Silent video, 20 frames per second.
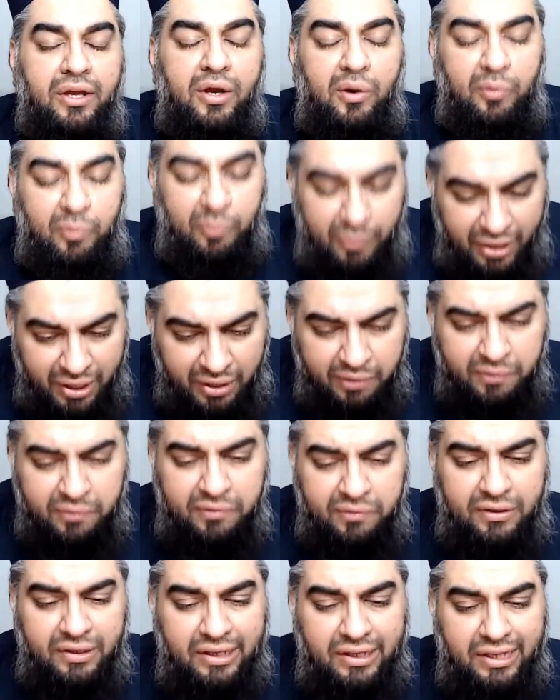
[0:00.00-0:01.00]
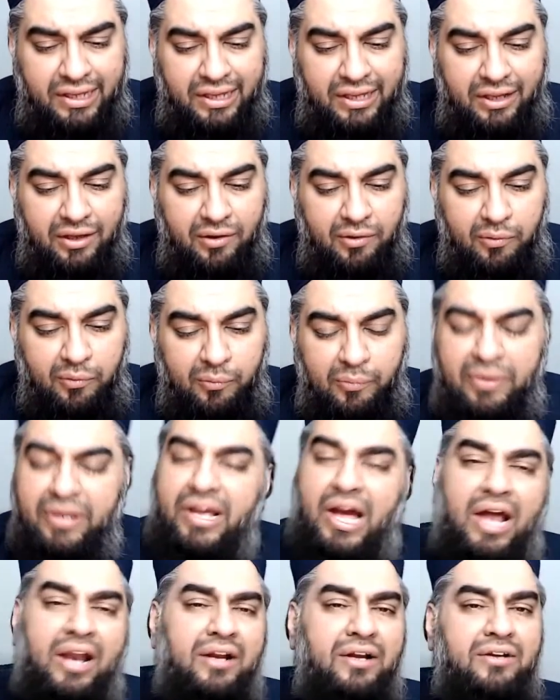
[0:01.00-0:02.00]
Well, we
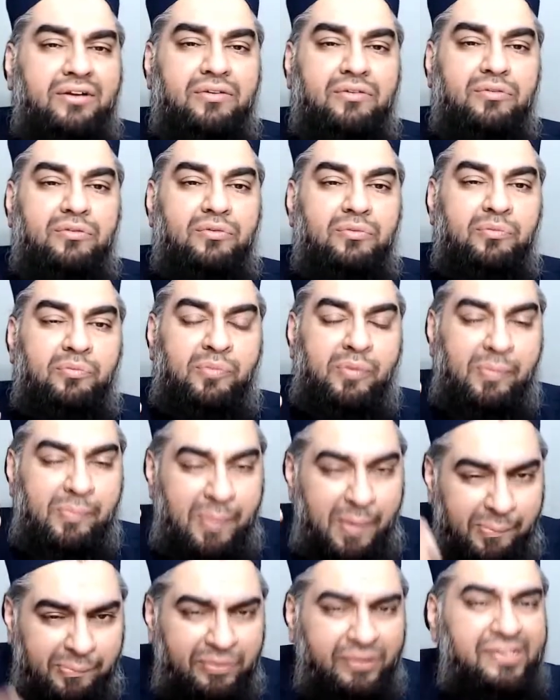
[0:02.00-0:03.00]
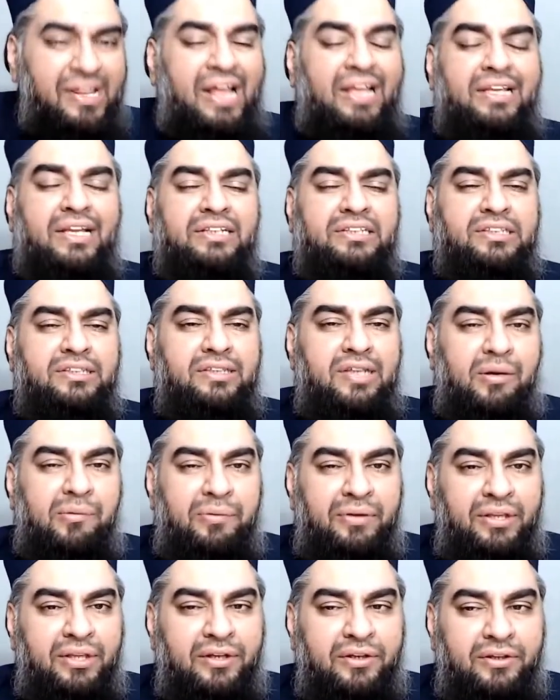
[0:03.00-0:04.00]
got to remember that lesson that
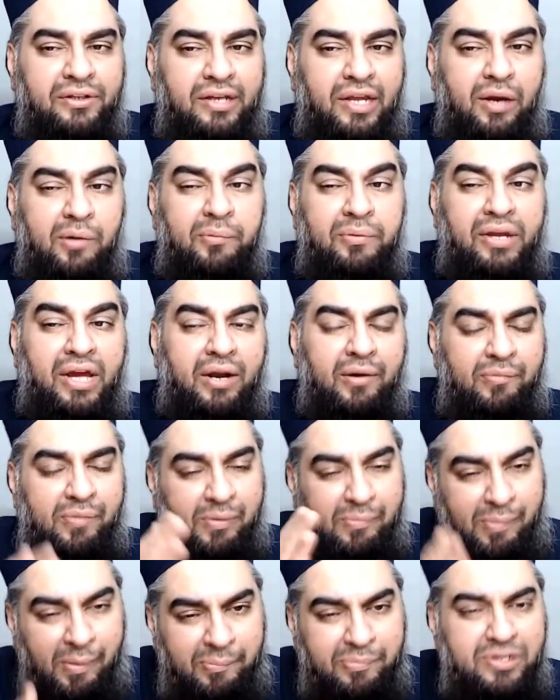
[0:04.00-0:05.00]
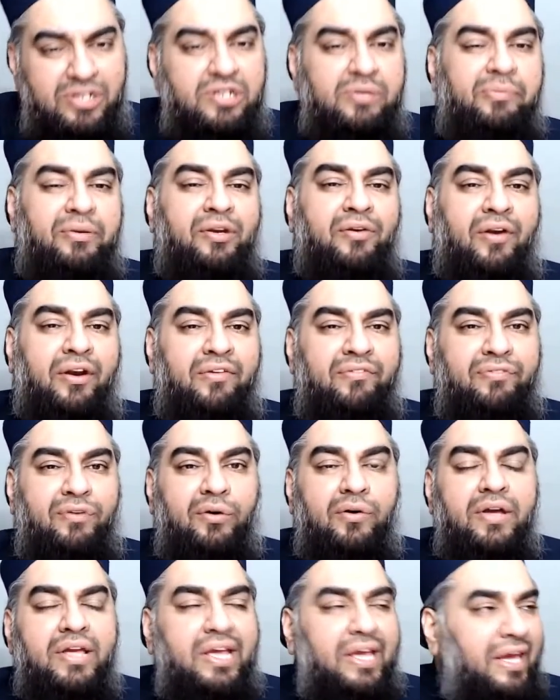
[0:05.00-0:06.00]
we learned, and we got to remember to be grateful.
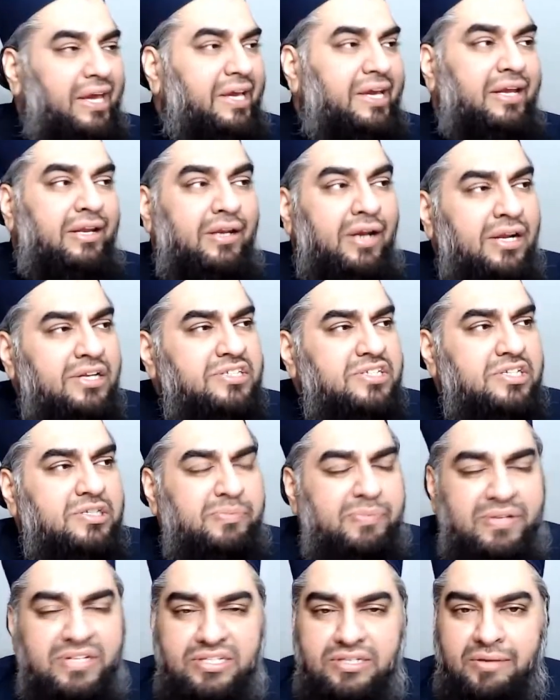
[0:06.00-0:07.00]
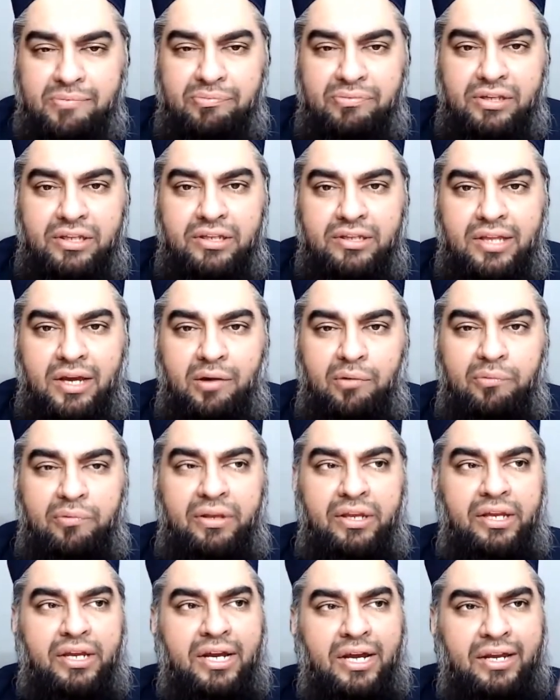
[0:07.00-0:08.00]
It cannot just be something that
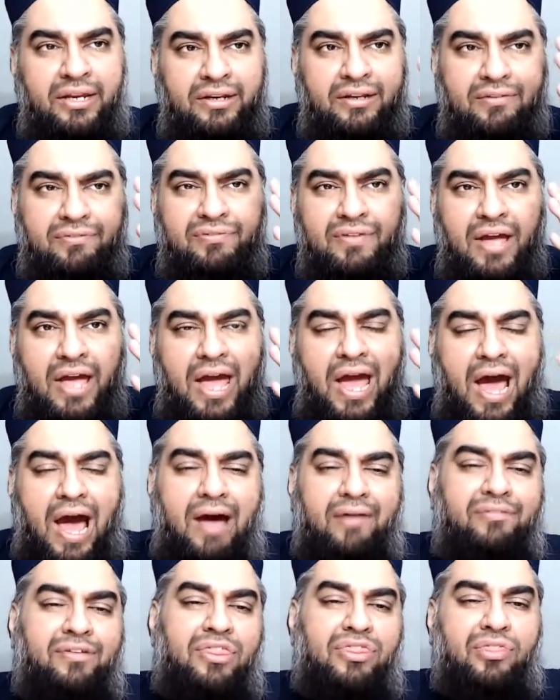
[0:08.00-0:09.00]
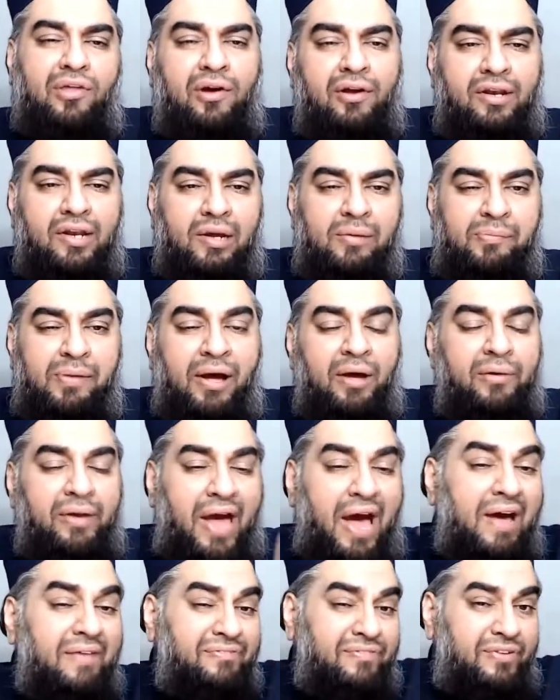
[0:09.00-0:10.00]
we kind of have a thought about
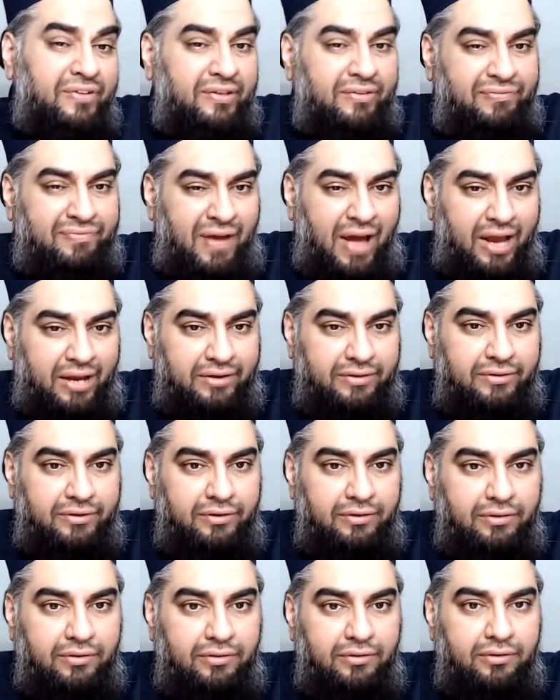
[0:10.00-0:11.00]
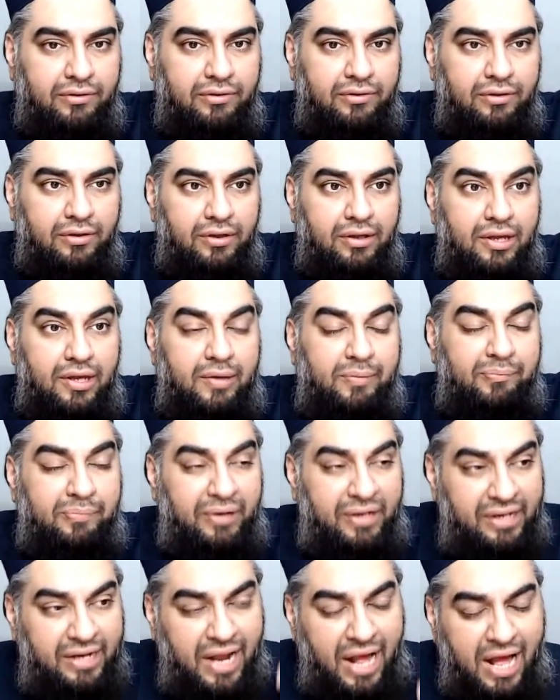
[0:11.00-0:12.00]
after the fact, but
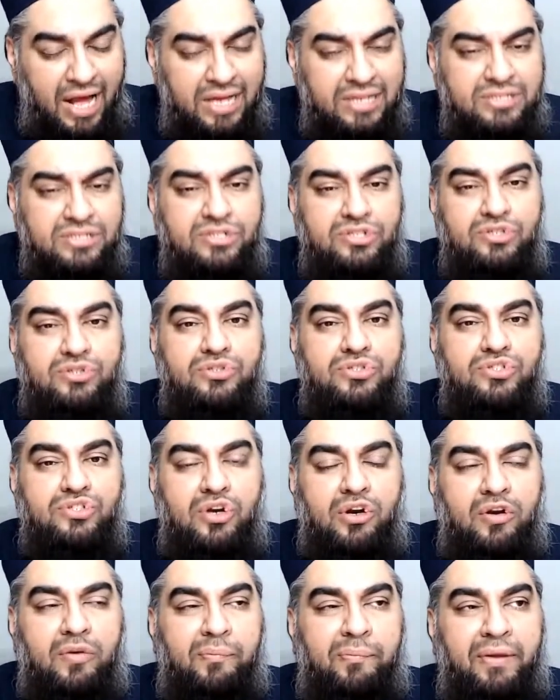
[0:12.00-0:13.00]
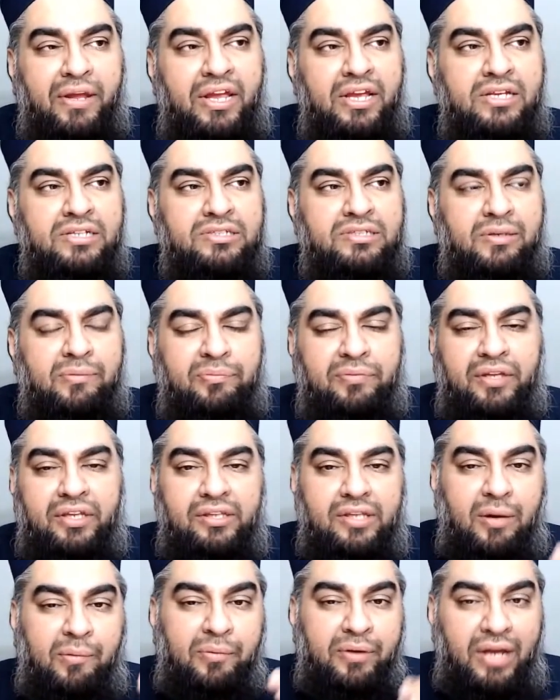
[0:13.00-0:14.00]
it has to start being something
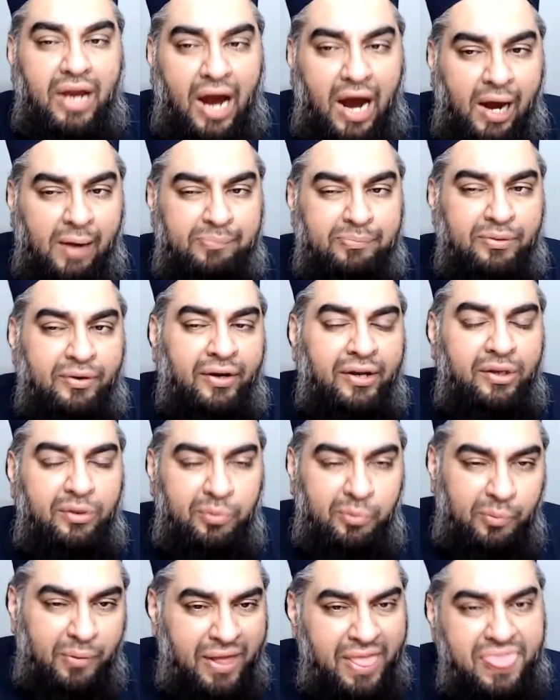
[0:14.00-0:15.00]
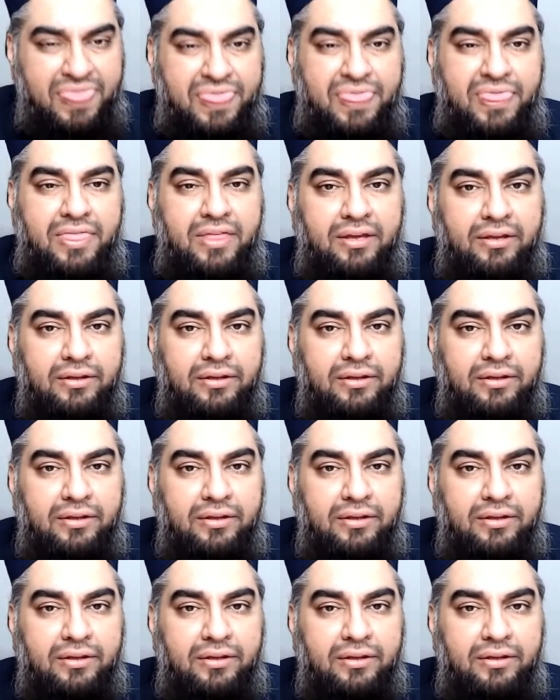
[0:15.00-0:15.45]
that we operate with.